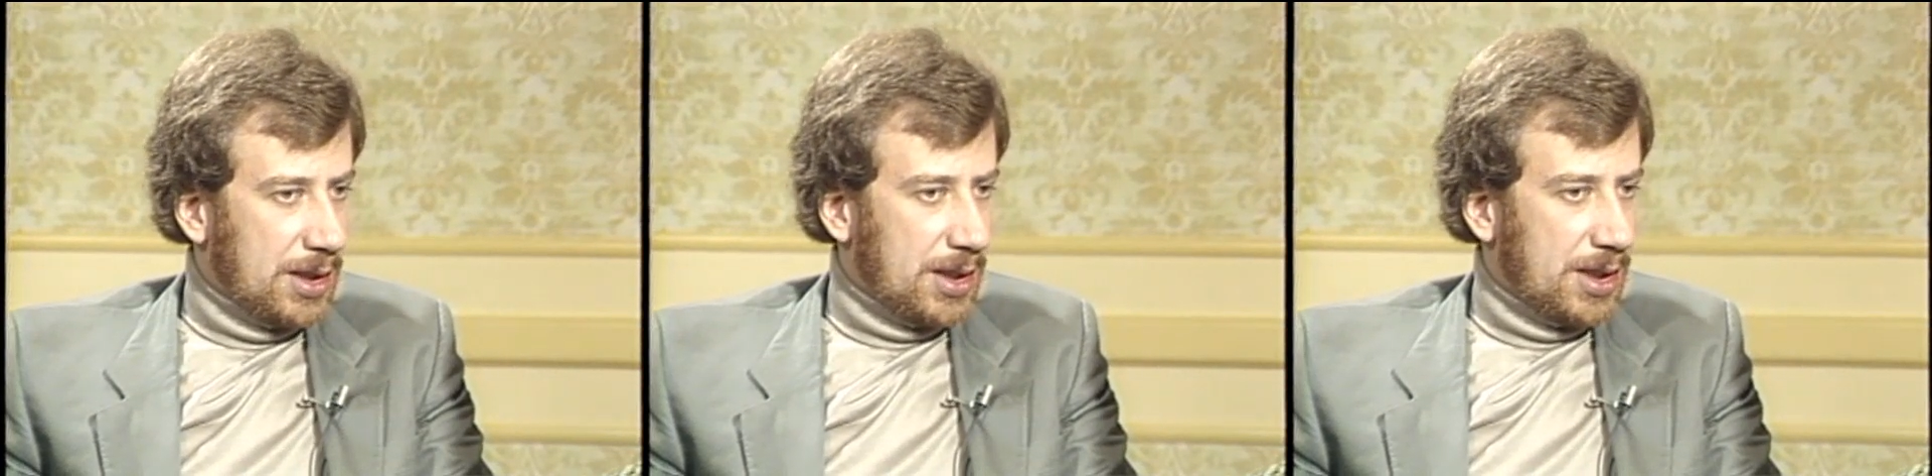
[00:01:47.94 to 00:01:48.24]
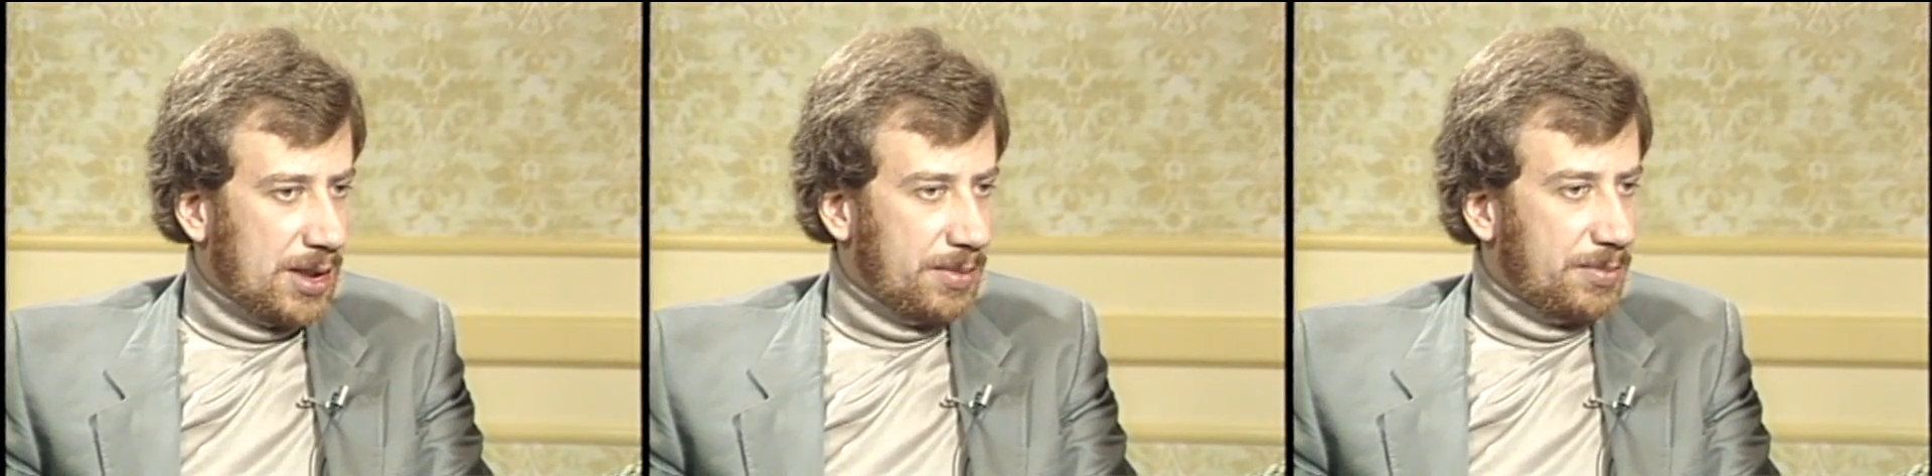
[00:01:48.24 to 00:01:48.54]

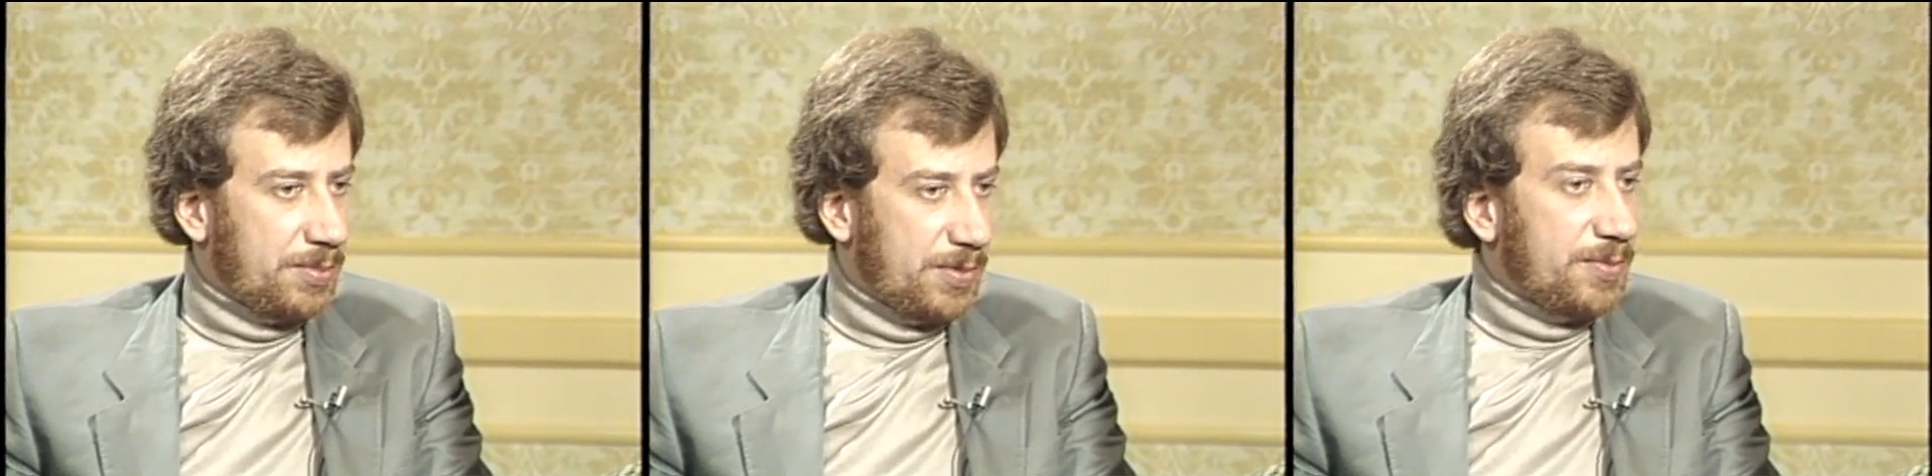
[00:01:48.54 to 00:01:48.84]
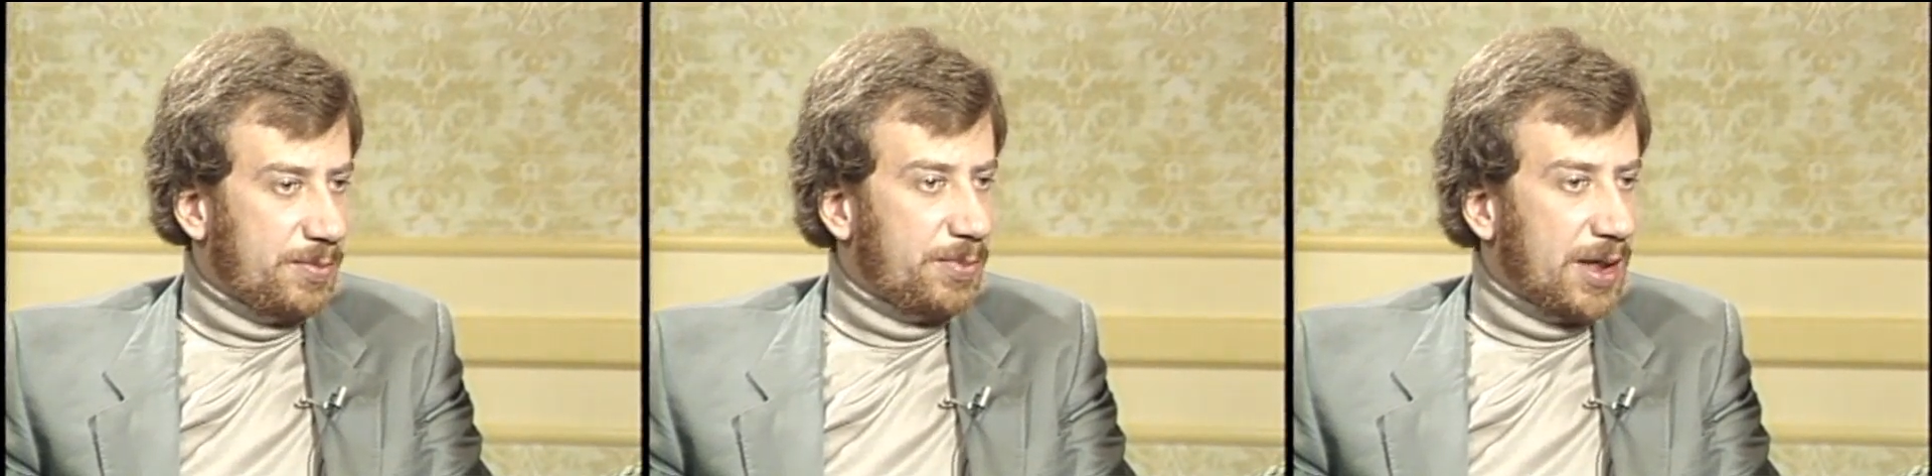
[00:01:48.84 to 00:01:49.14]
Uh,
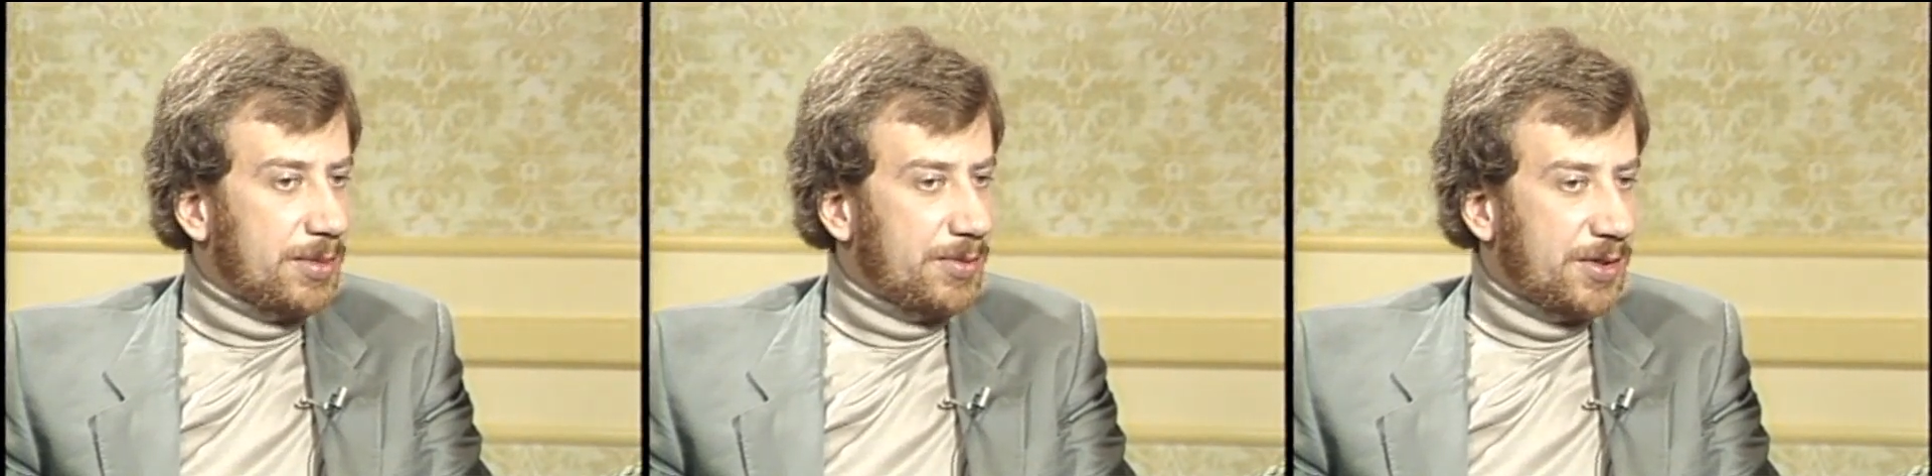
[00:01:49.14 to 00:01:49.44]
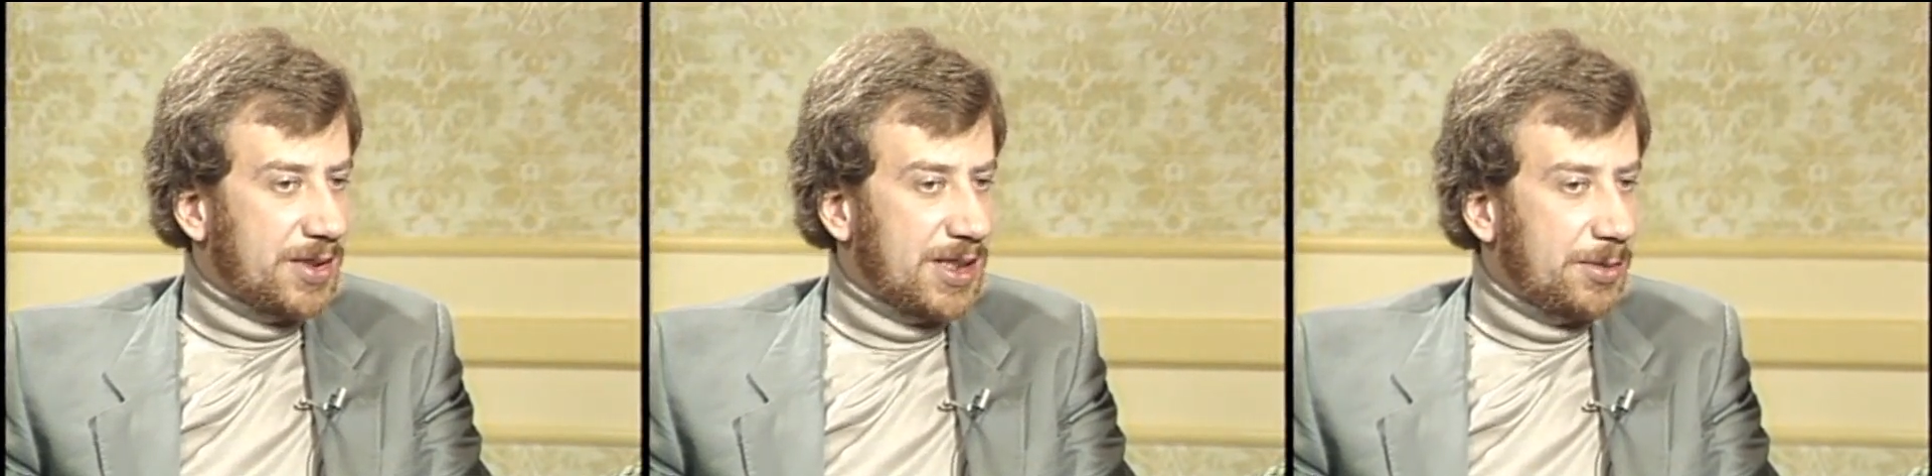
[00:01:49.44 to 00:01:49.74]
probably for
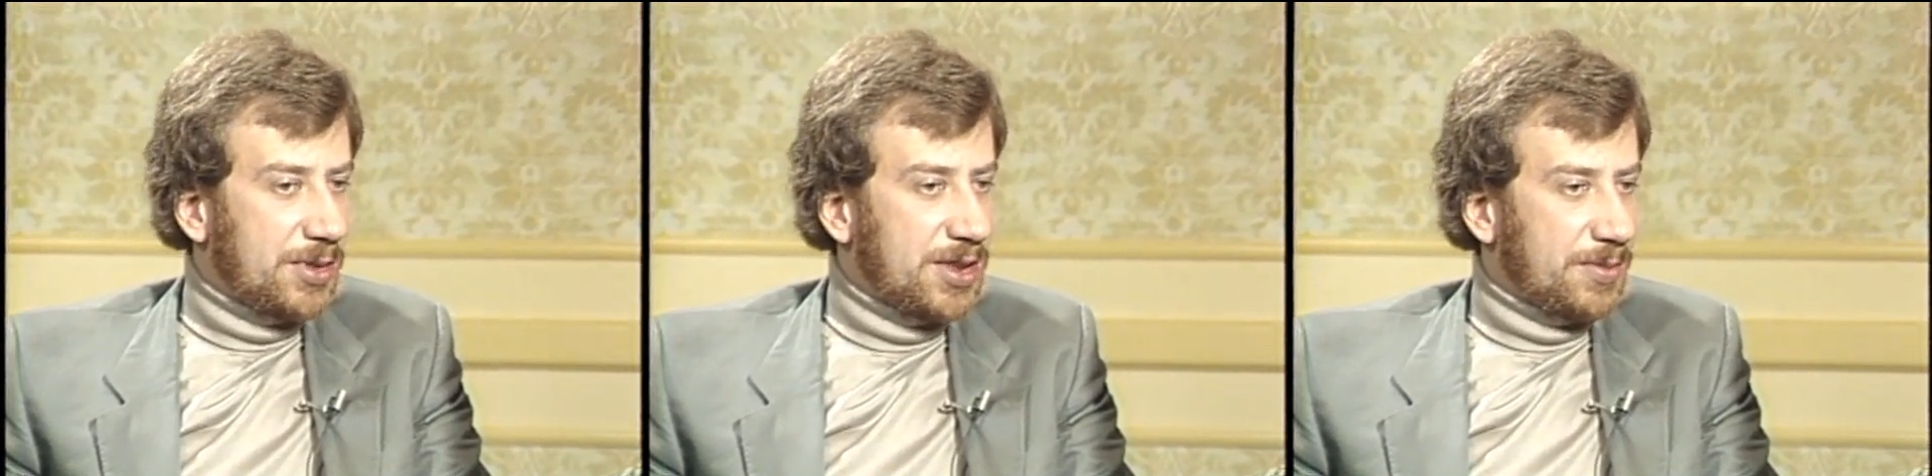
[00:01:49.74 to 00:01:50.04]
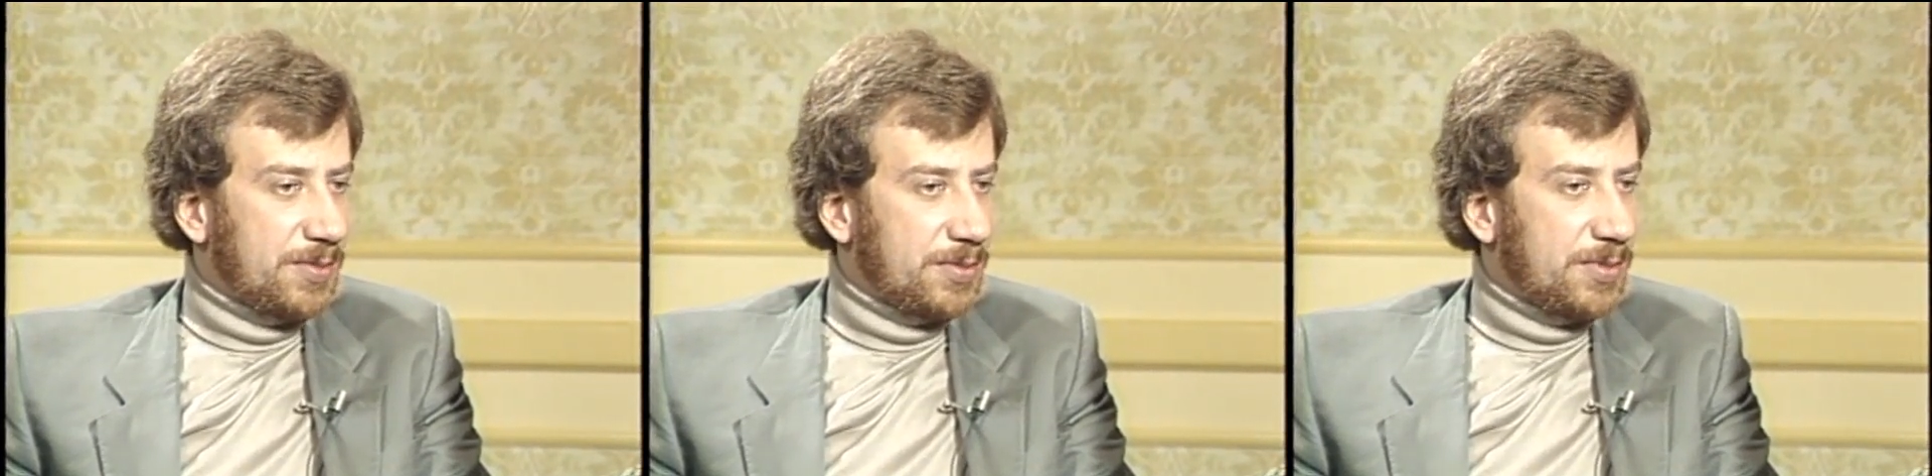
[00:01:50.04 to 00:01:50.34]
the same
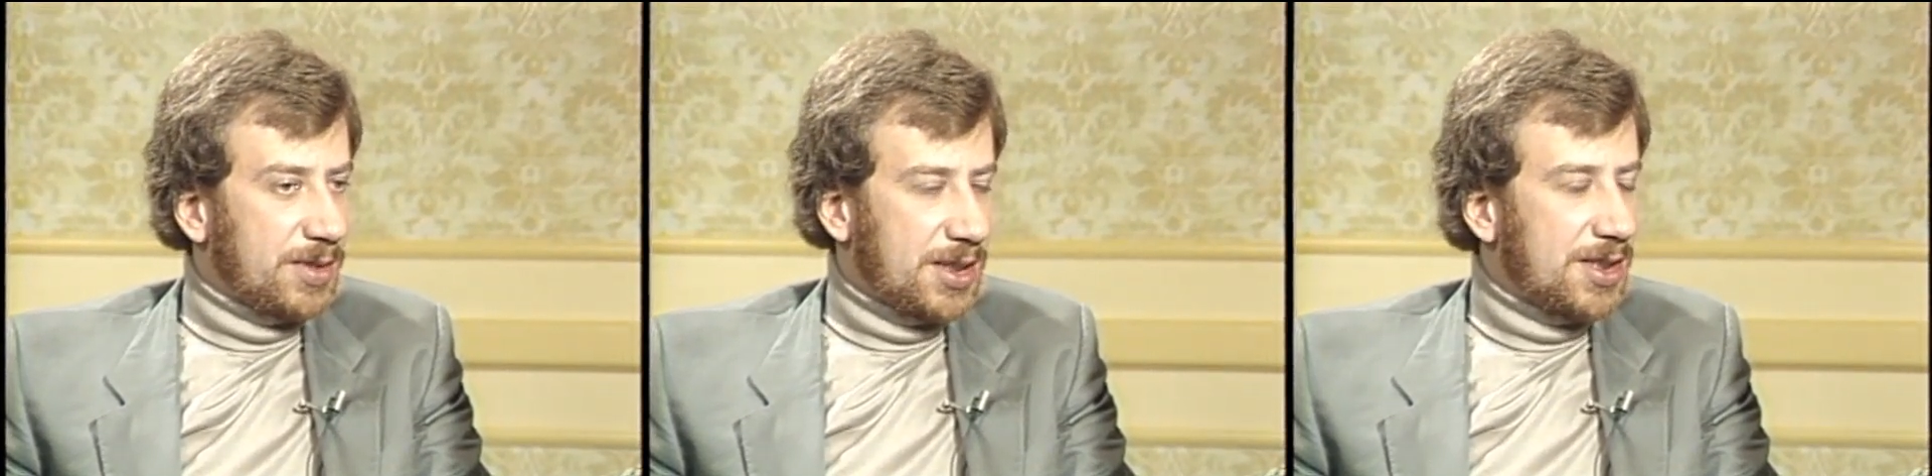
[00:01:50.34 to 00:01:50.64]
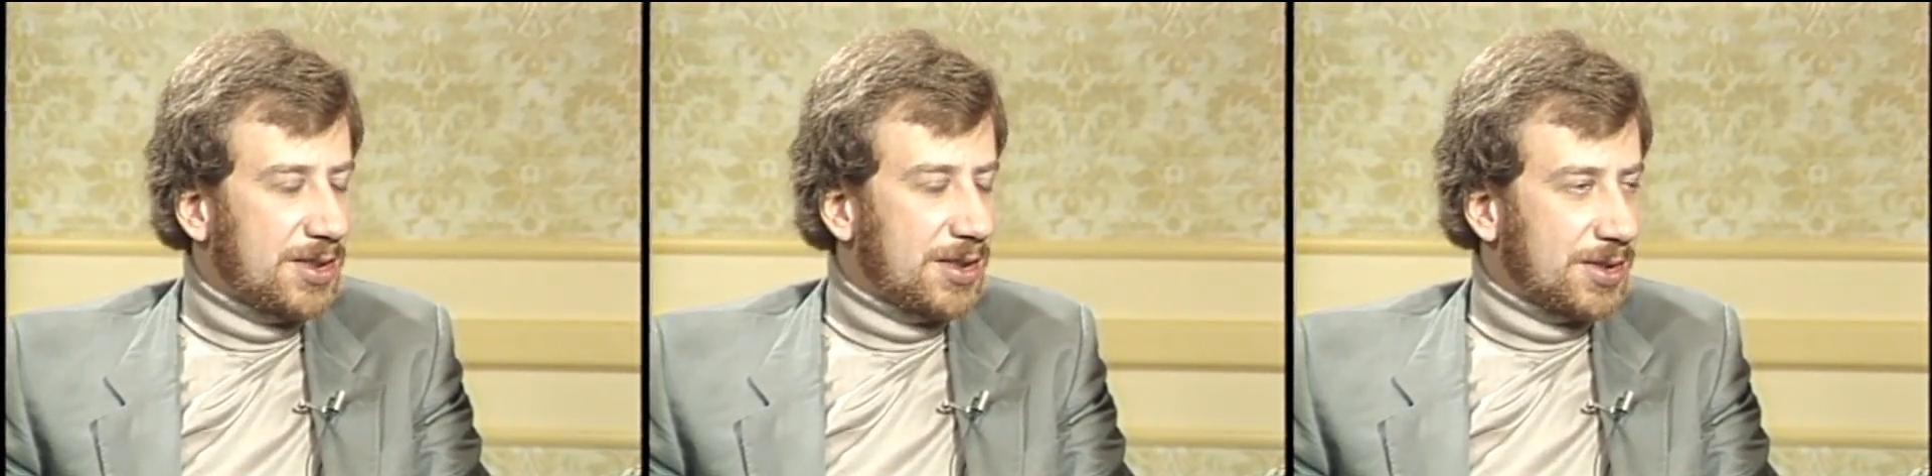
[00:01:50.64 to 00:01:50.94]
reason,
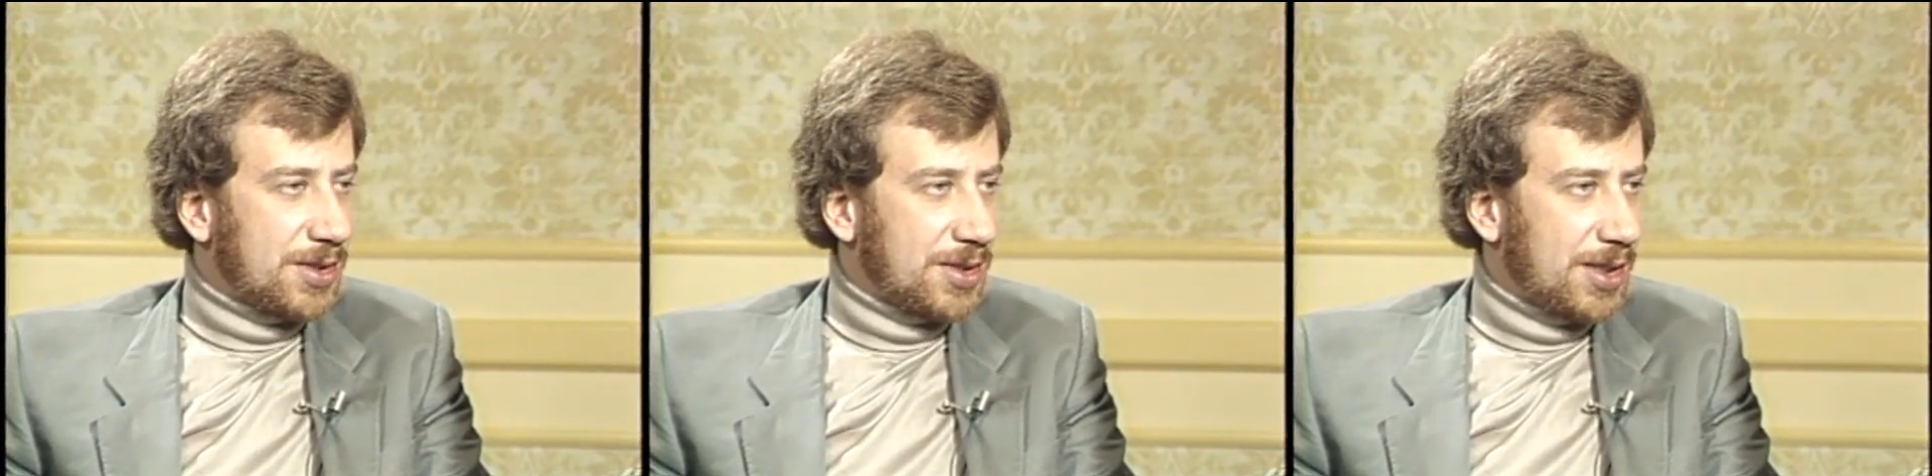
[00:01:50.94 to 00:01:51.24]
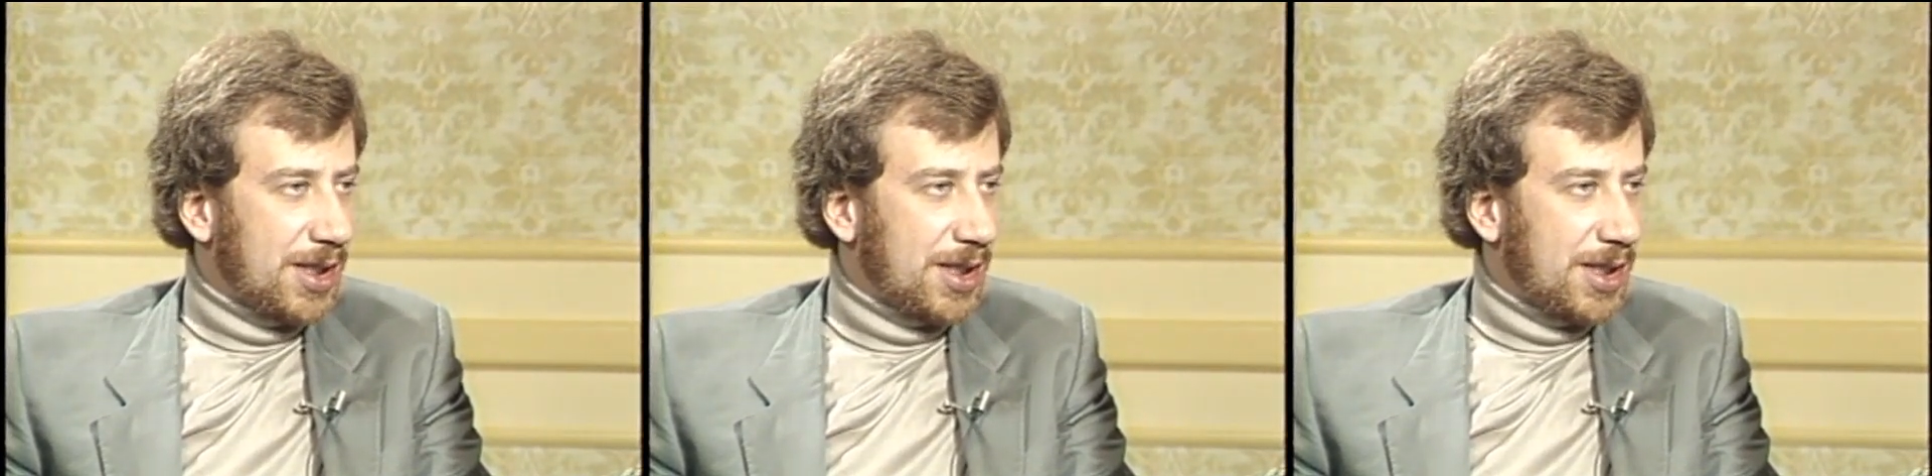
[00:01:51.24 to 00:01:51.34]
distance.